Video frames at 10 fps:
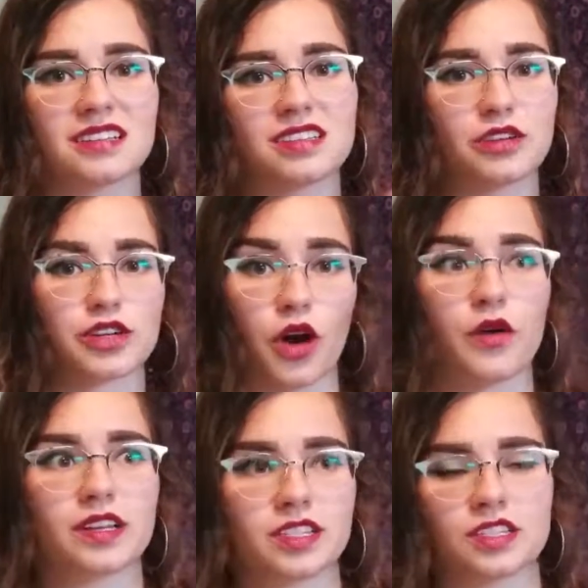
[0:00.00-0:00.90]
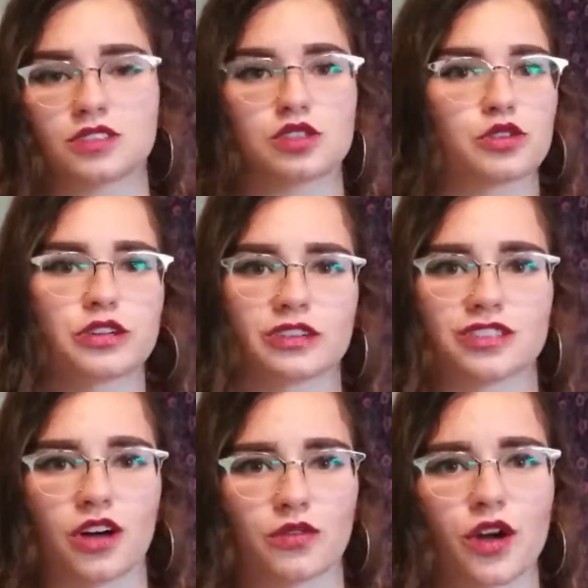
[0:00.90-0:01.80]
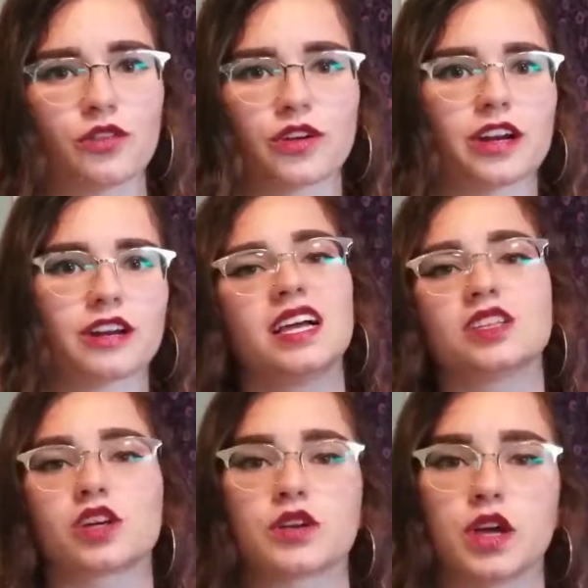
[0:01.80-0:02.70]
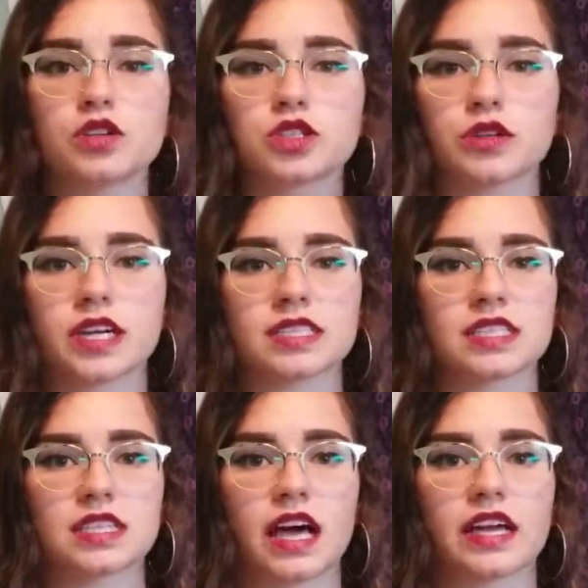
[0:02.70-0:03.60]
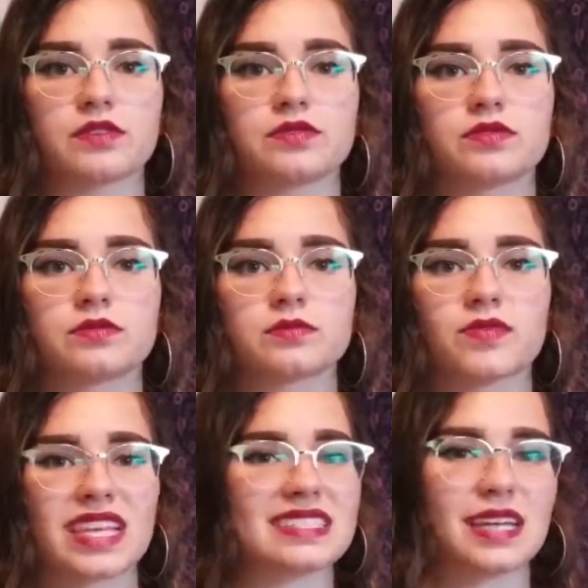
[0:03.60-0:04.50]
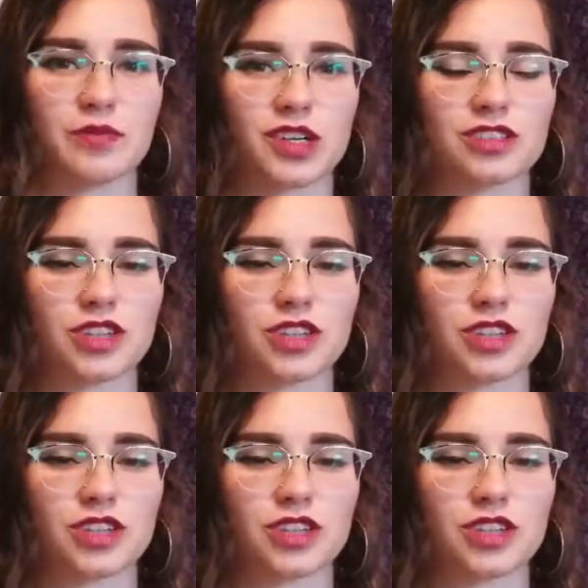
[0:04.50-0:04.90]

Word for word: you're going to screw yourself over. There are no shortcuts in life except for in